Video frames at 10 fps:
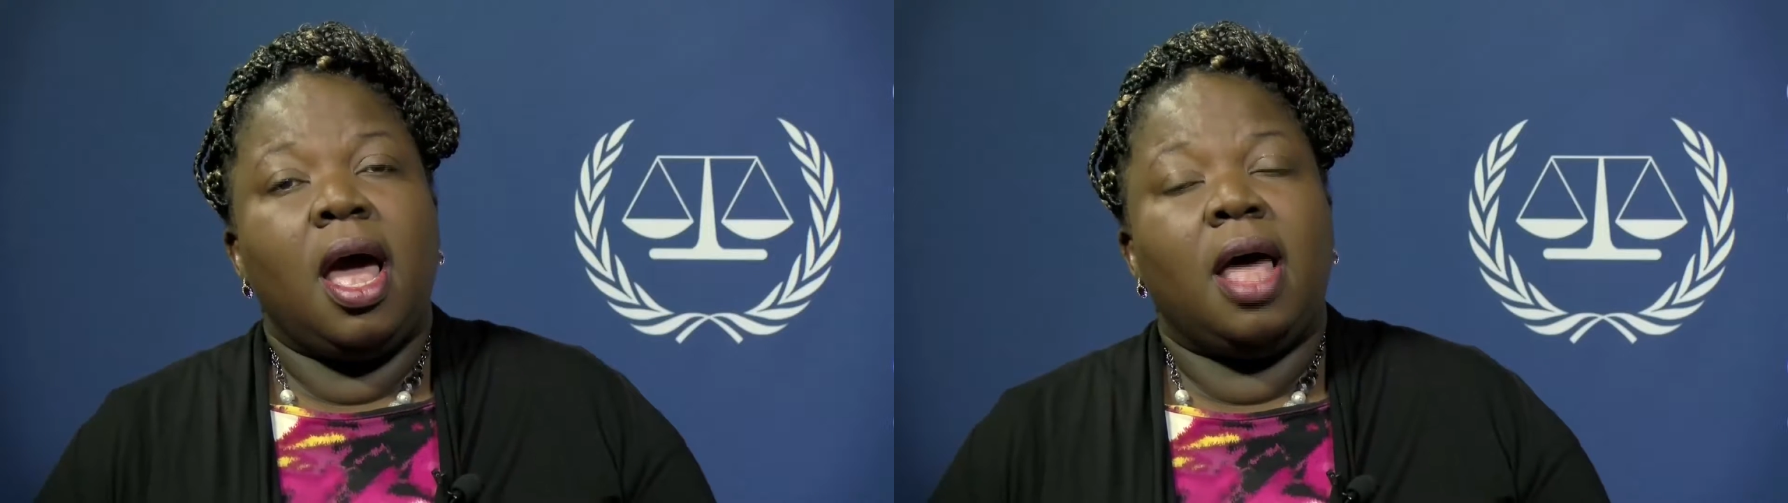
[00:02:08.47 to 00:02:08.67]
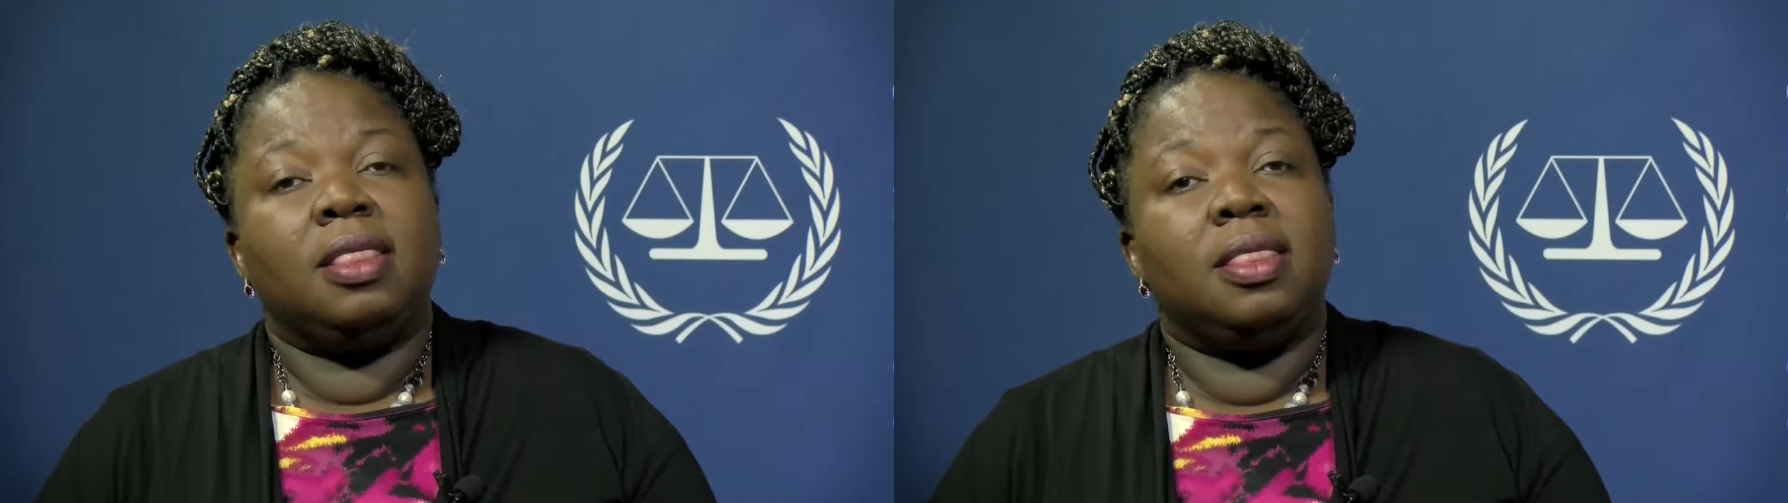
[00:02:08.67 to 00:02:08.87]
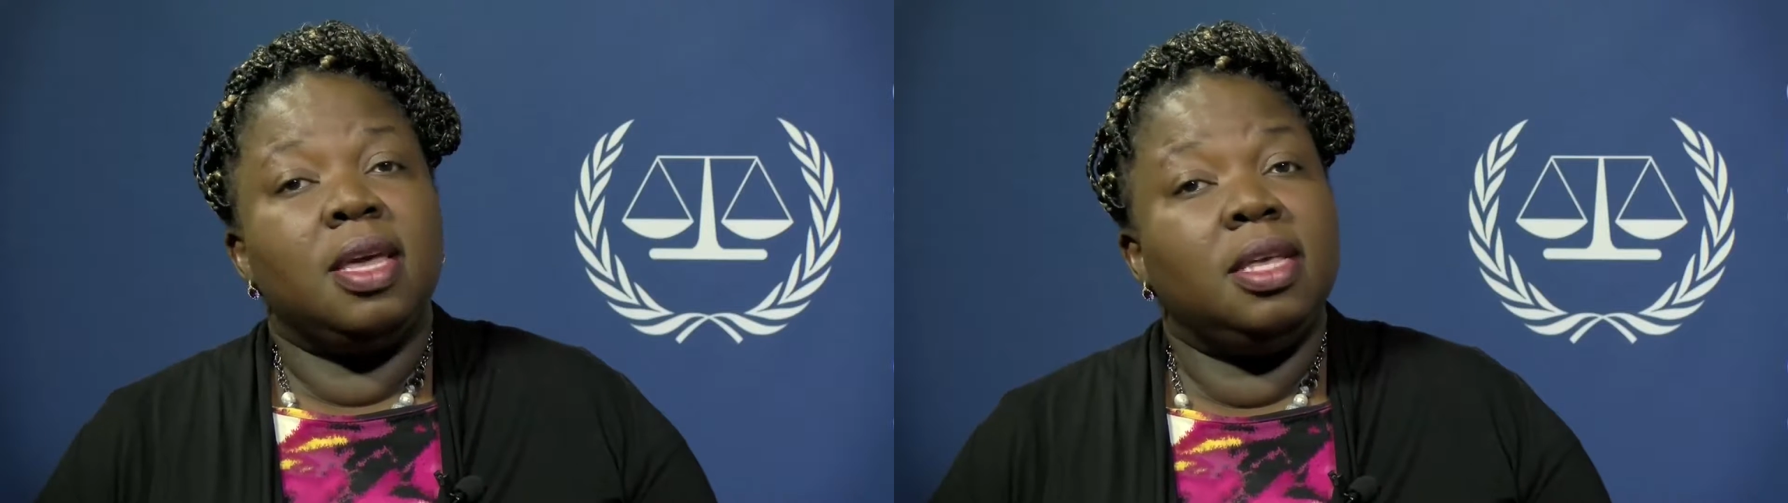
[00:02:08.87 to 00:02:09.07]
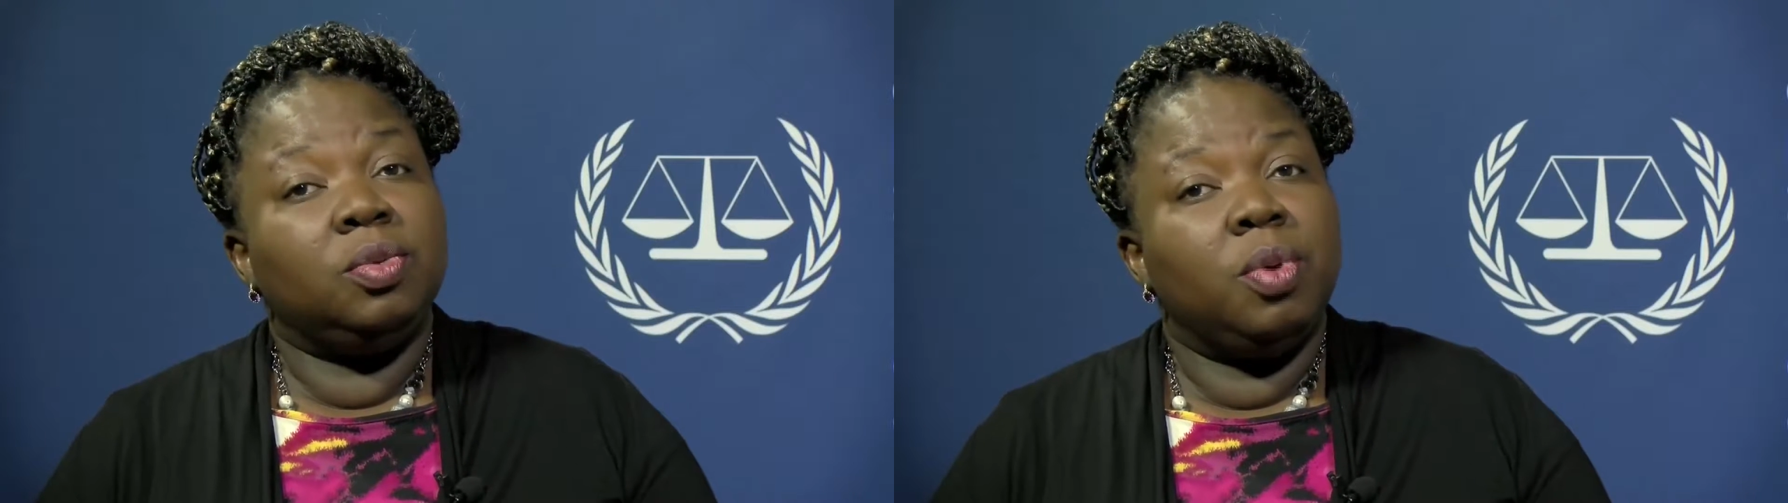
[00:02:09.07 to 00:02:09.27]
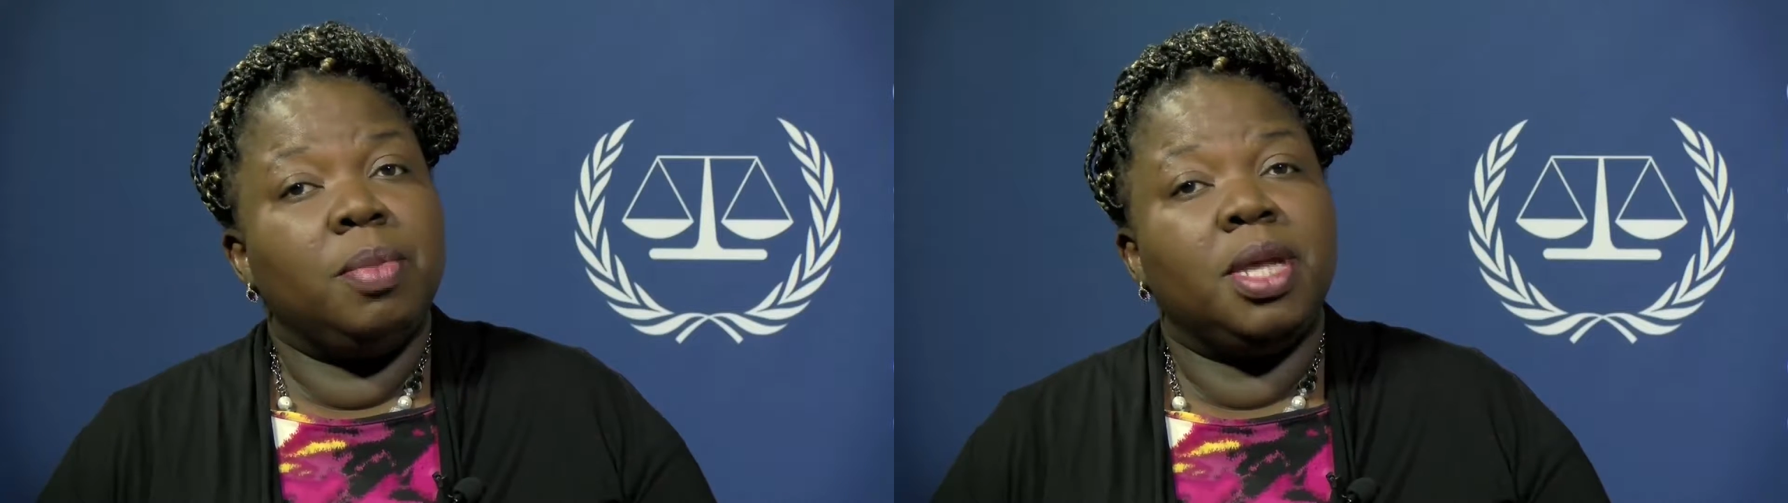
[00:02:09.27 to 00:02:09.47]
And
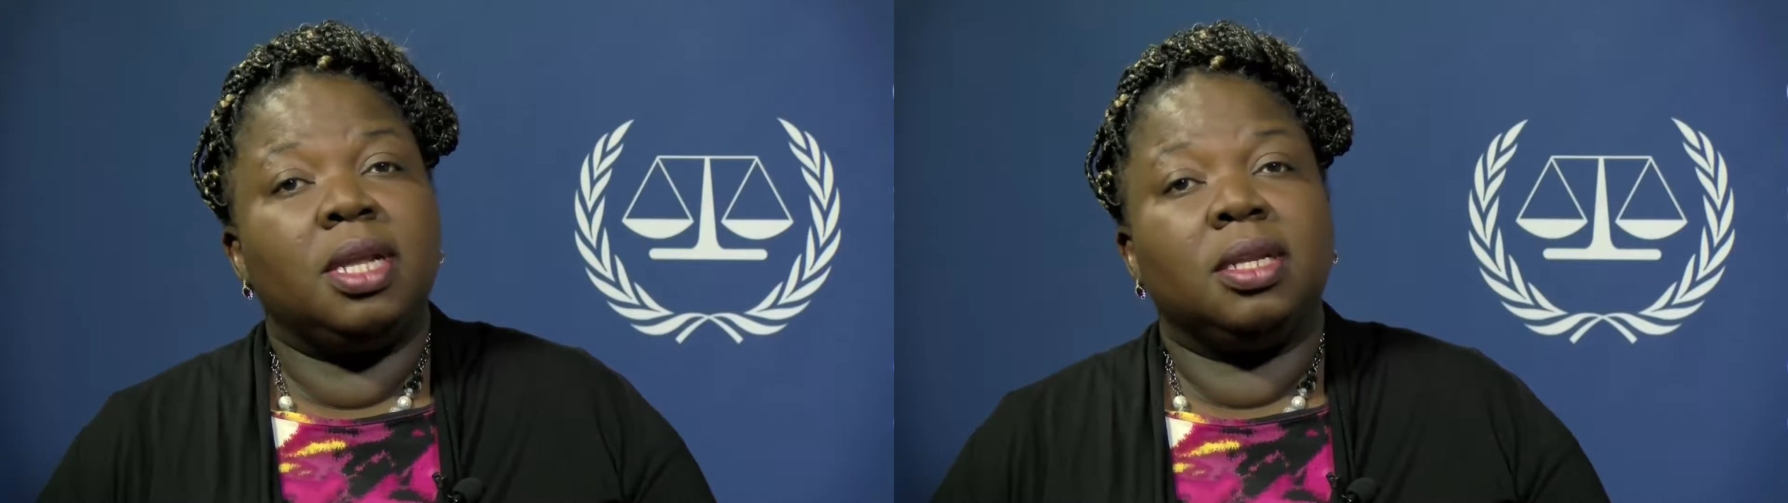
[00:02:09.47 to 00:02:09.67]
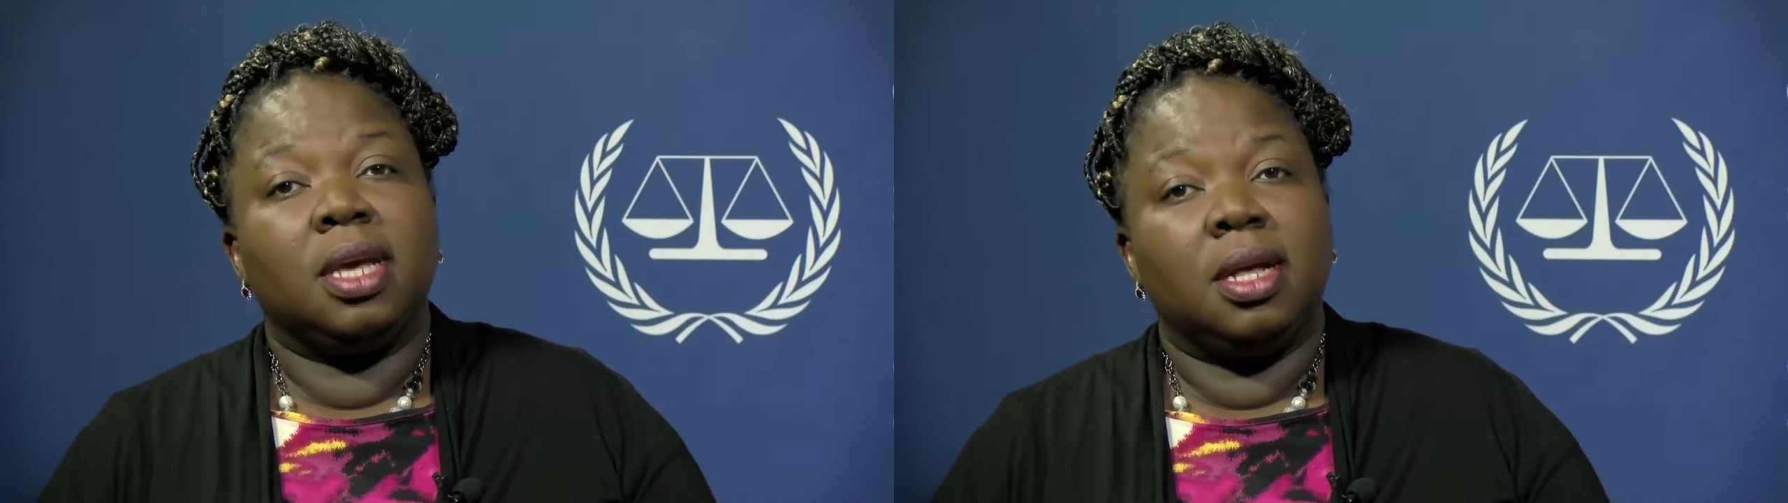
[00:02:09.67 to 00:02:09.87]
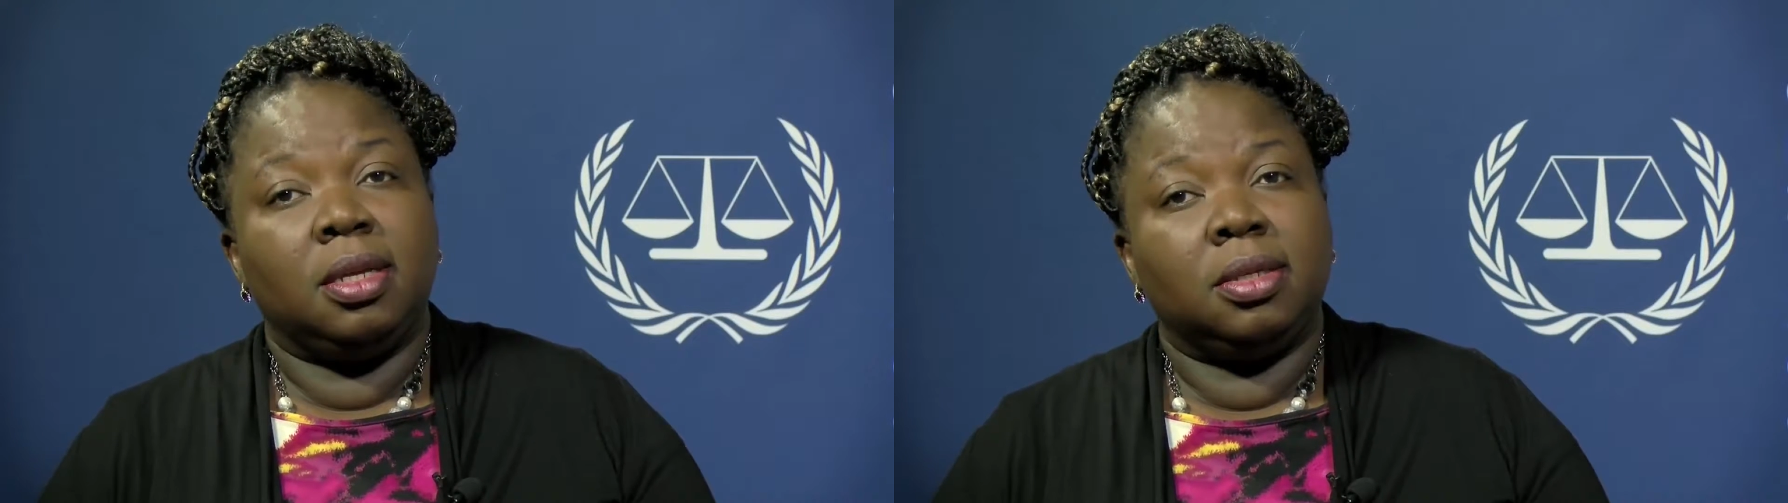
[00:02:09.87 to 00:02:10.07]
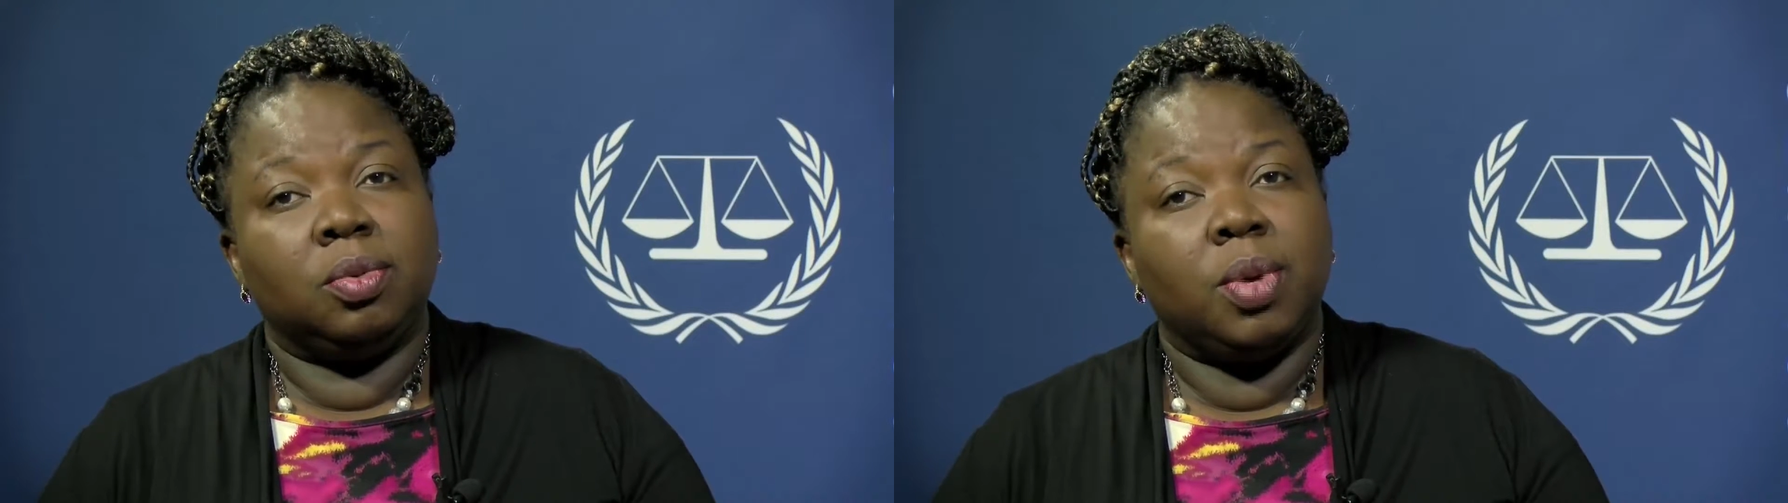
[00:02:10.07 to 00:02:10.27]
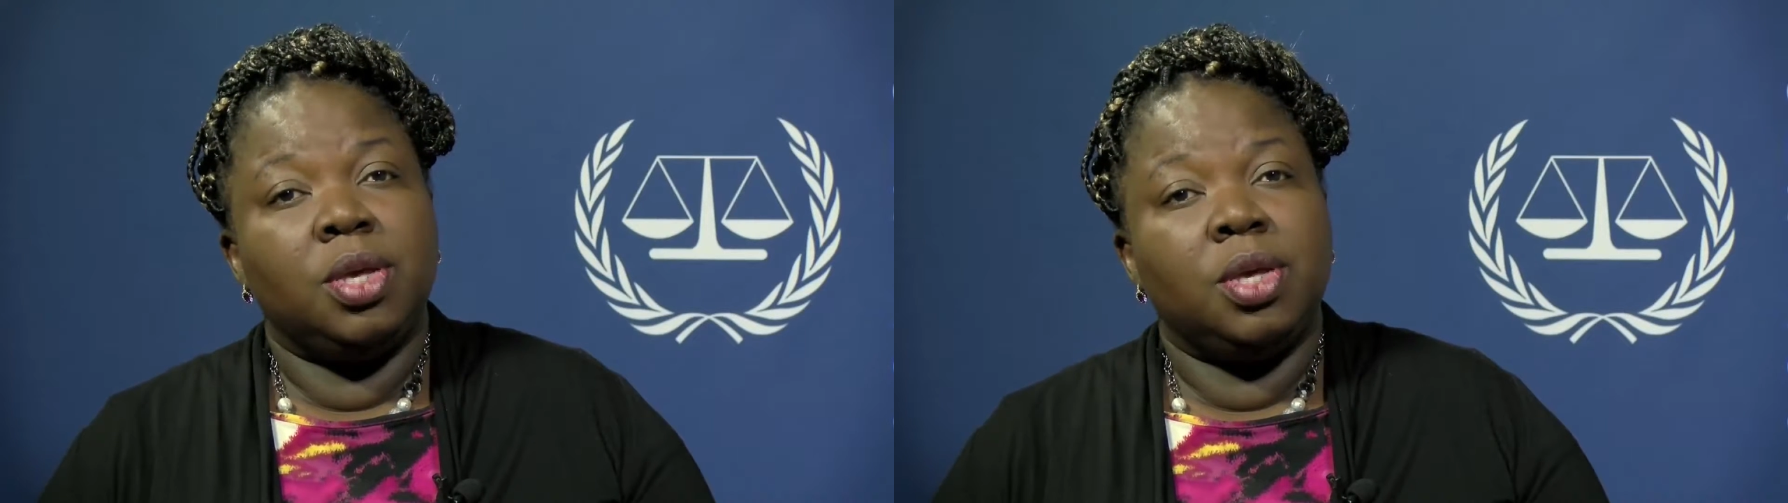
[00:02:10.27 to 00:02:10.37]
these women and girls were